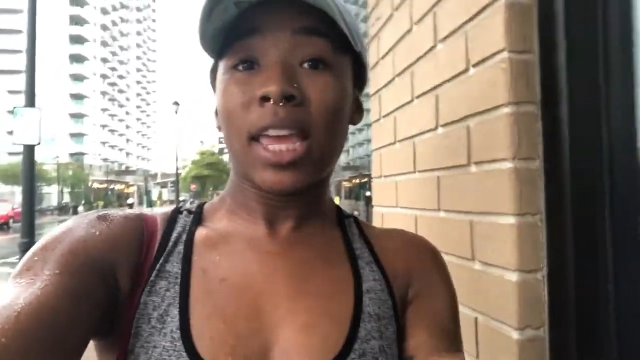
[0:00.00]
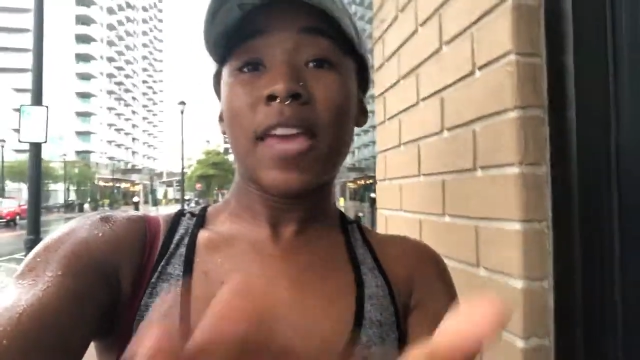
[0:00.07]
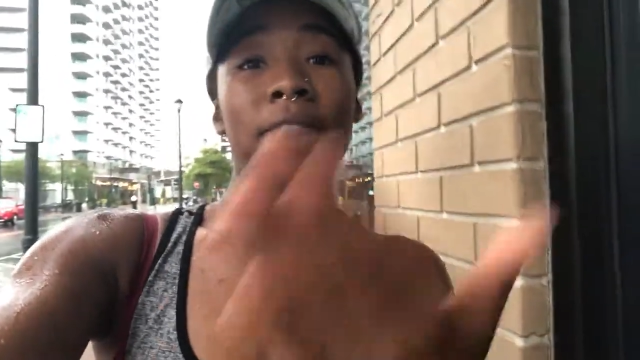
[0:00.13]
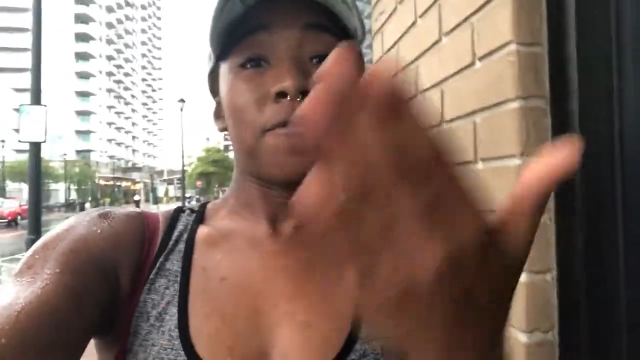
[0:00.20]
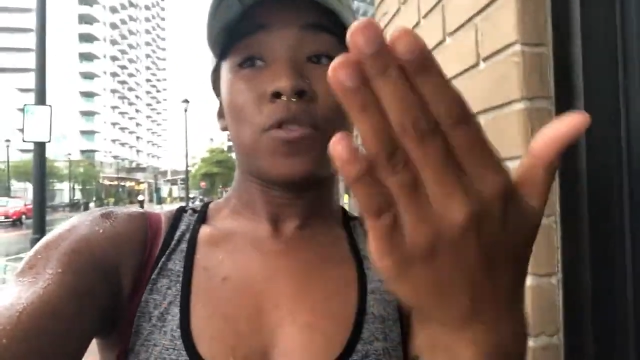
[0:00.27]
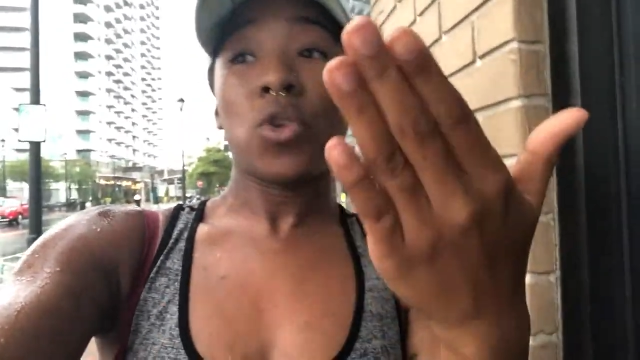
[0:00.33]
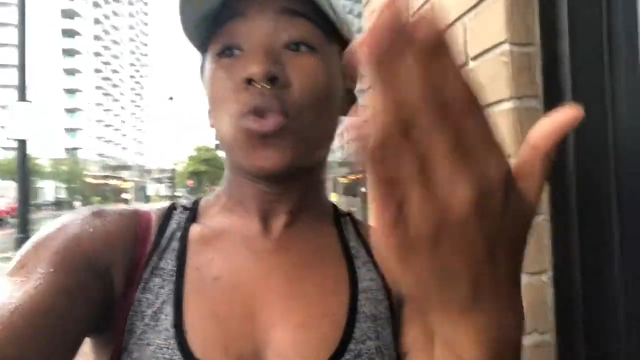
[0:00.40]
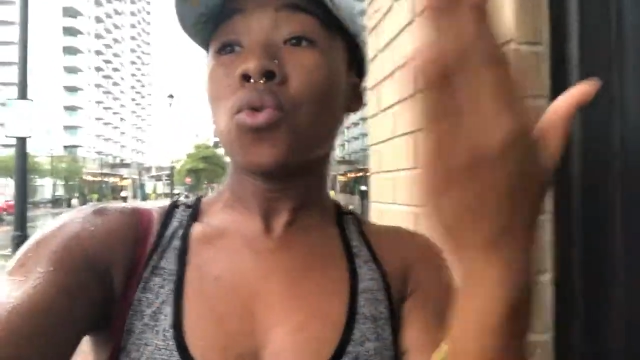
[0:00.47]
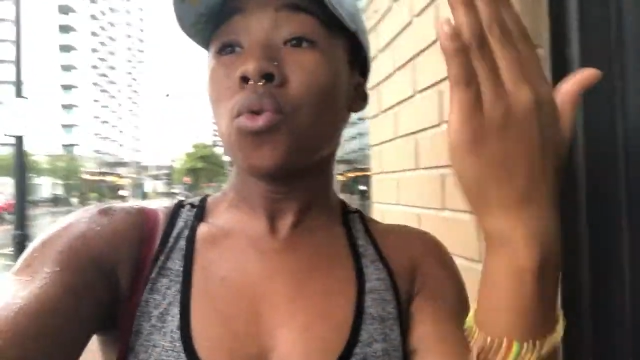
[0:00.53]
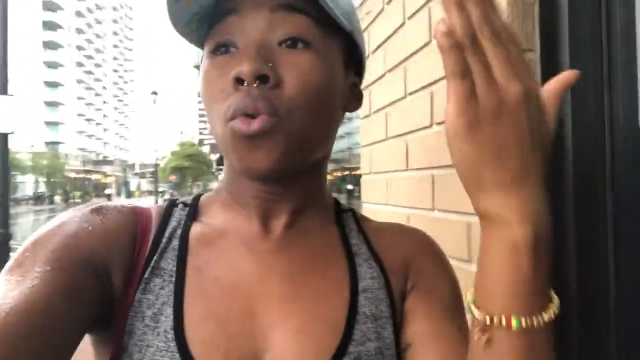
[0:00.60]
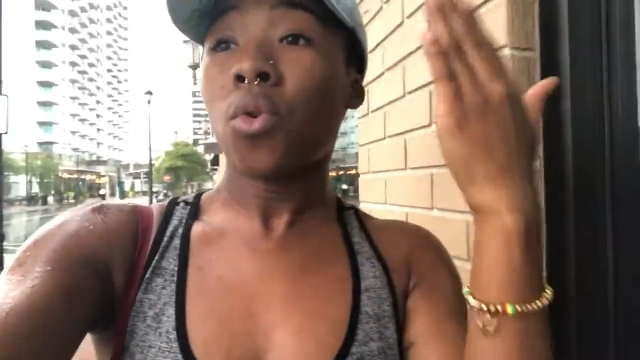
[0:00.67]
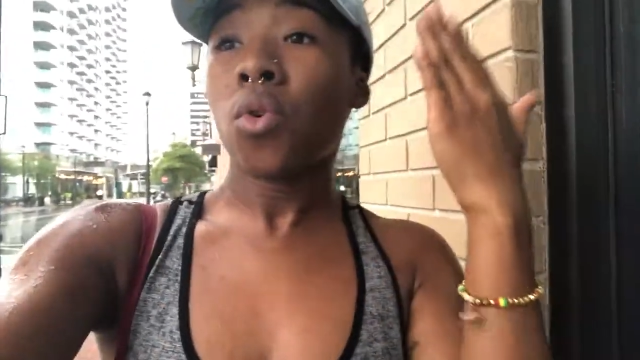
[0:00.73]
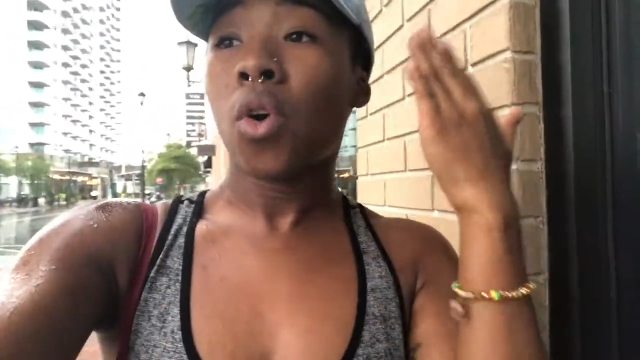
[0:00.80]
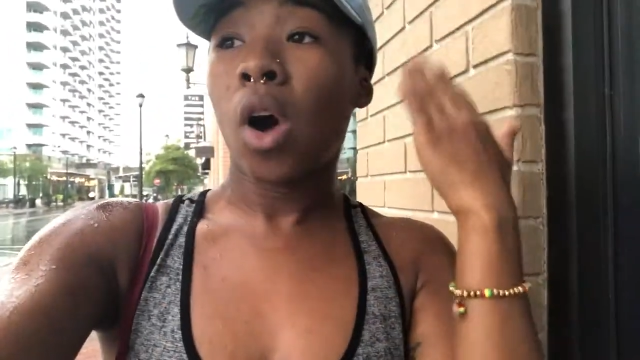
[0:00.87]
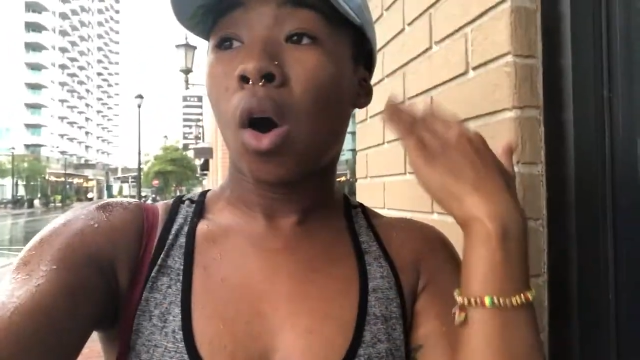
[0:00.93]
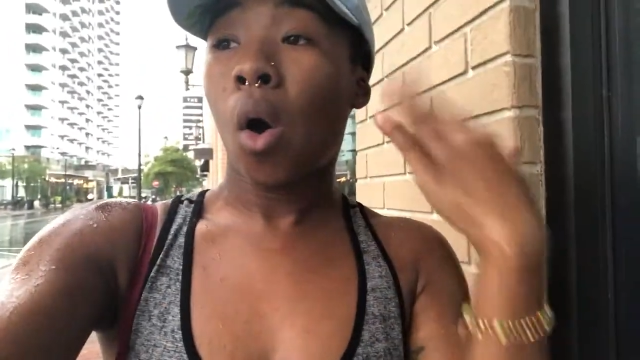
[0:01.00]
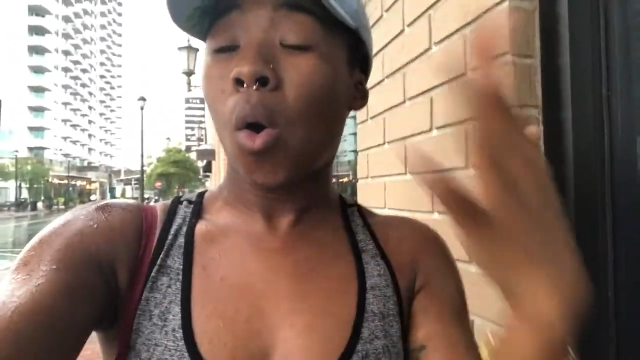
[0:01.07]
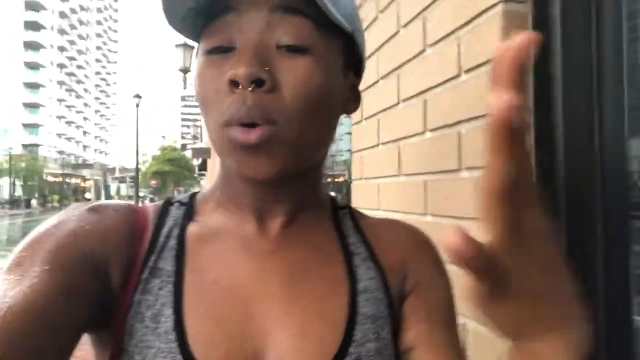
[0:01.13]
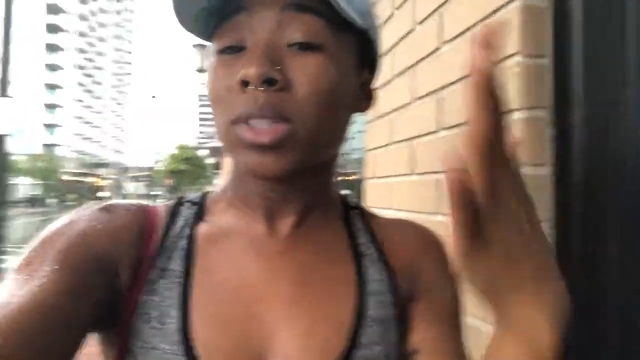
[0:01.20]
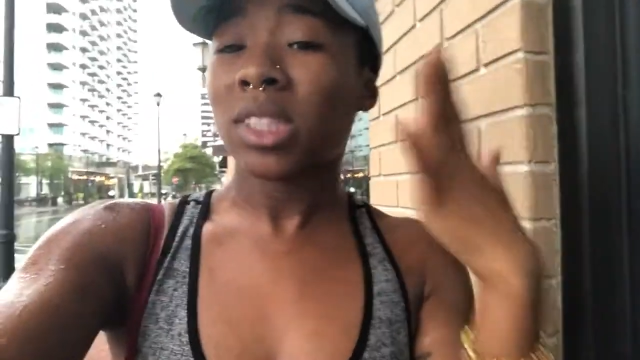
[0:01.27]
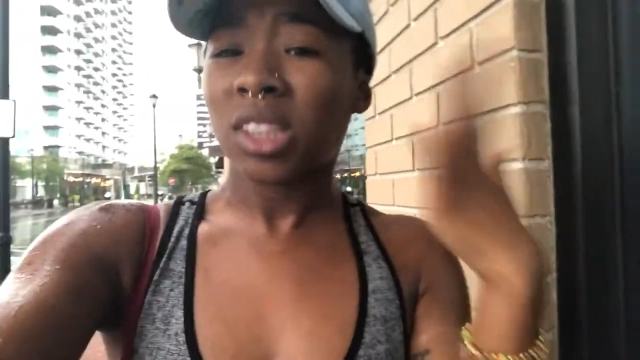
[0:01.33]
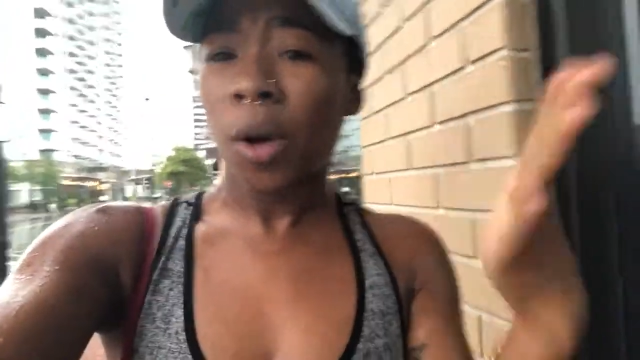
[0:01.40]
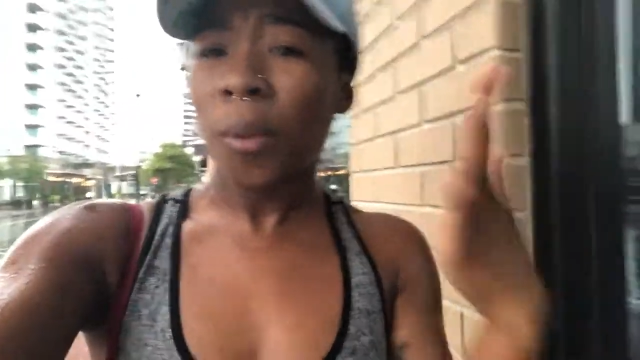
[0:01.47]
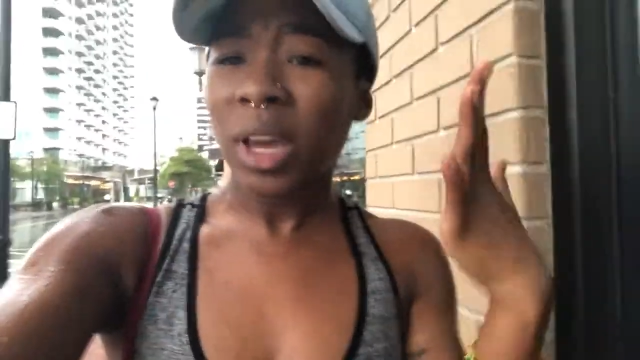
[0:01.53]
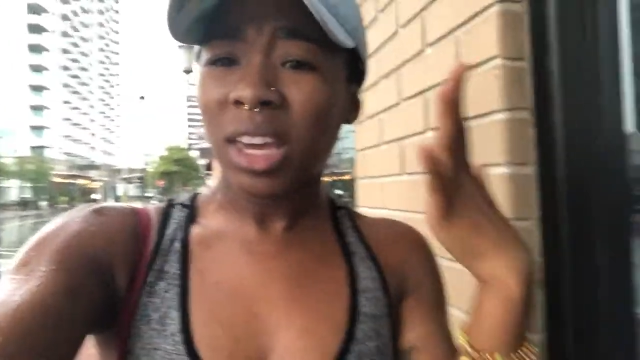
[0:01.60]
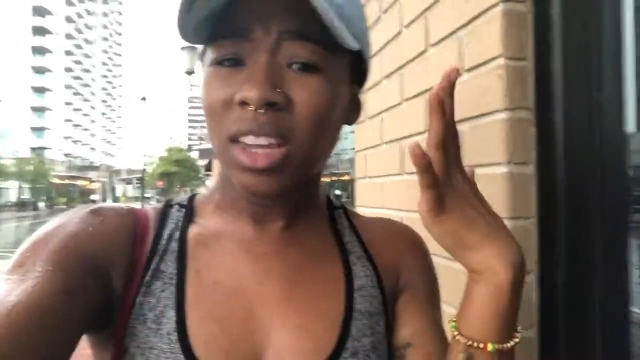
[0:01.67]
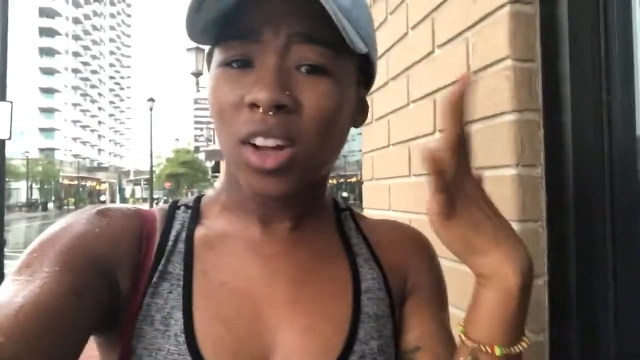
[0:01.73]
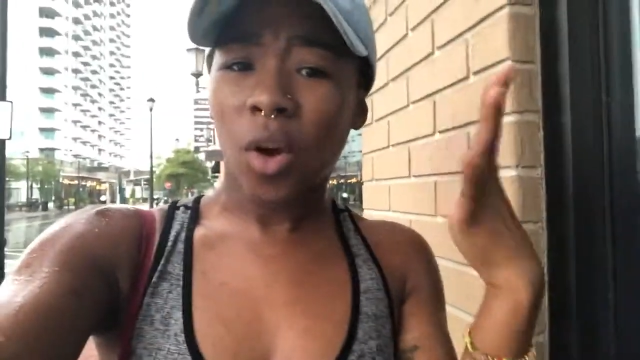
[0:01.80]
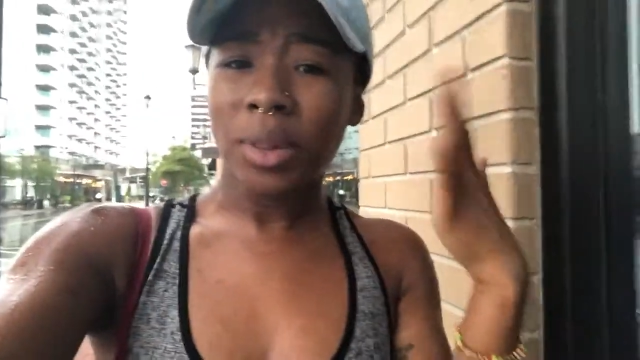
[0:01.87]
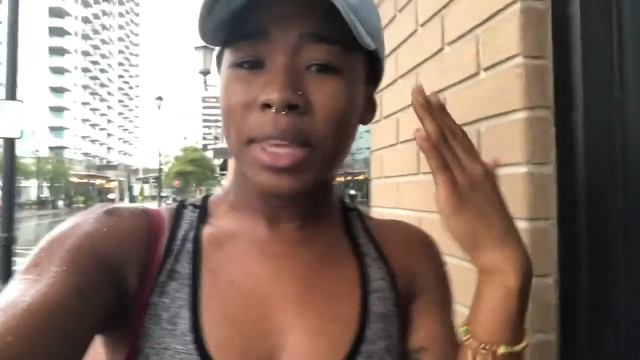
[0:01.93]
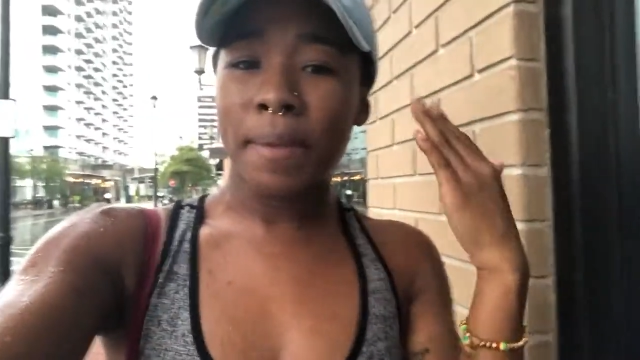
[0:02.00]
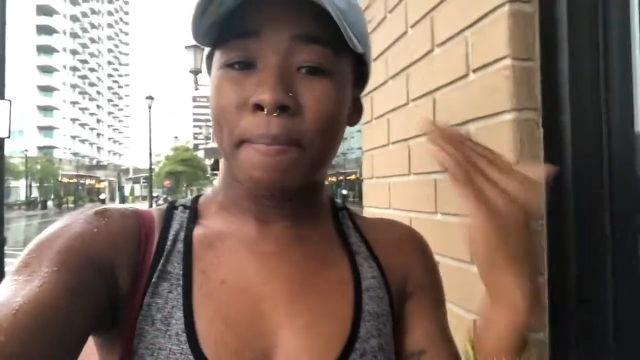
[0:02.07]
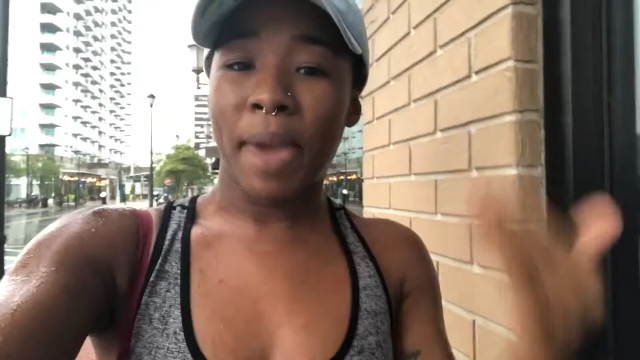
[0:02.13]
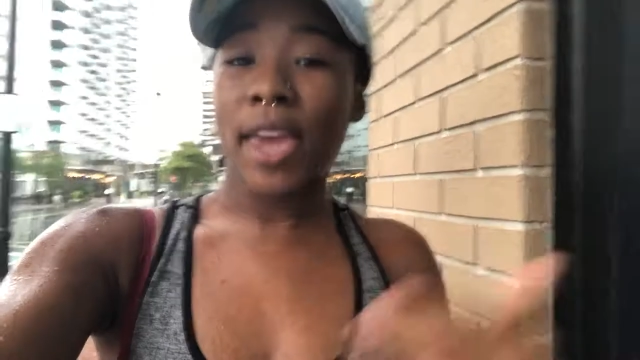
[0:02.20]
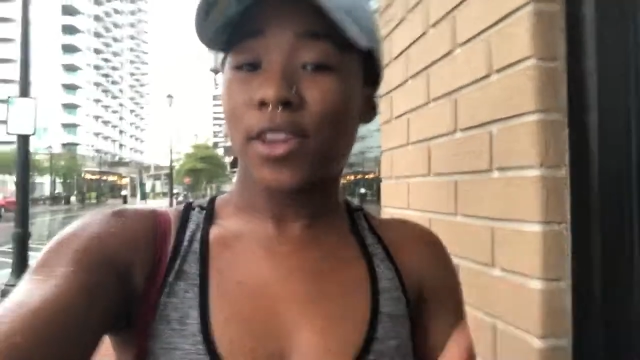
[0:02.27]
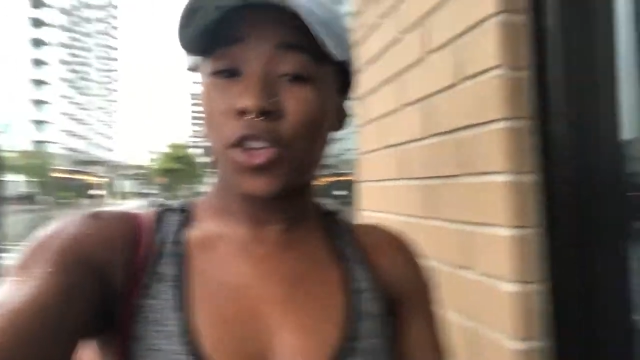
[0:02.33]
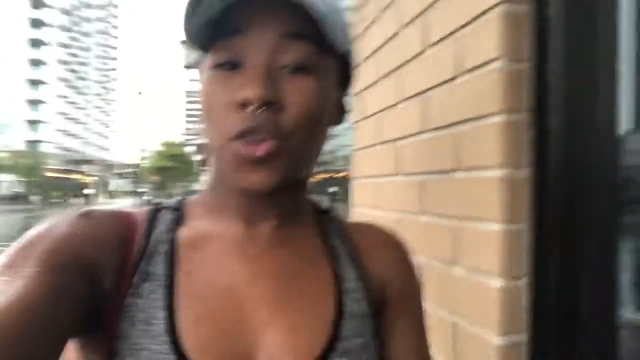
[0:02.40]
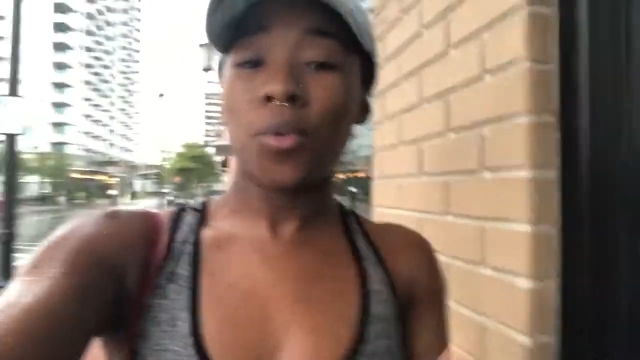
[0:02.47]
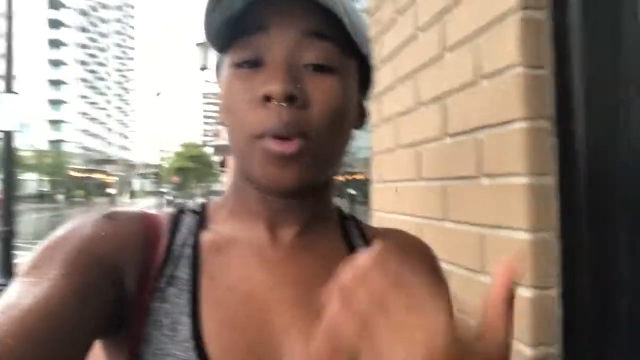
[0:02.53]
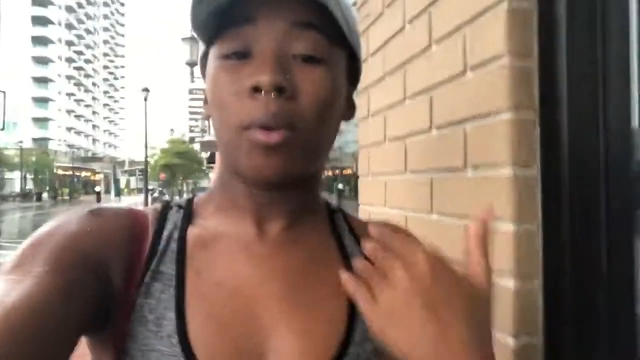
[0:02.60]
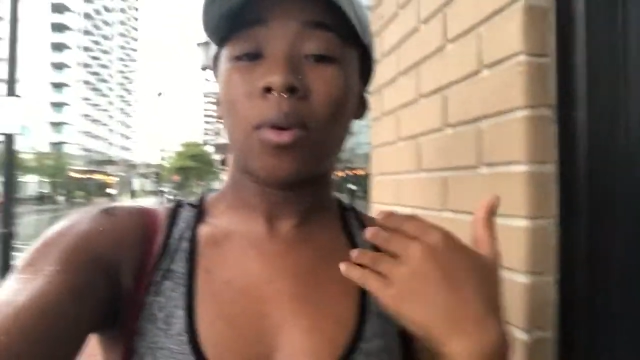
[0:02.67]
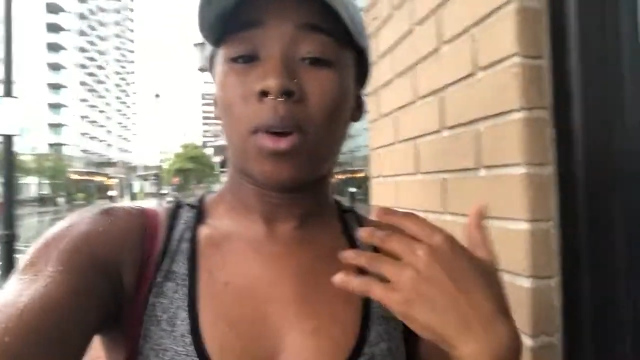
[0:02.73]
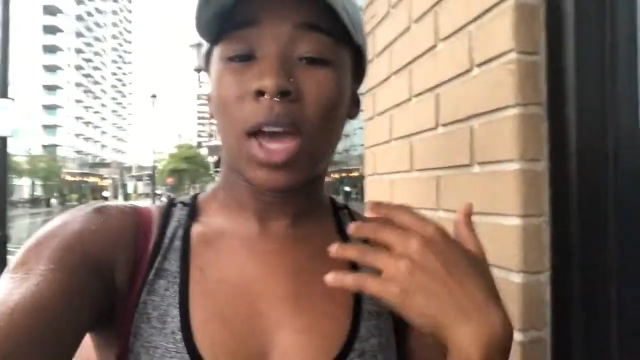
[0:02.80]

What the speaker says: If you, someone can only make you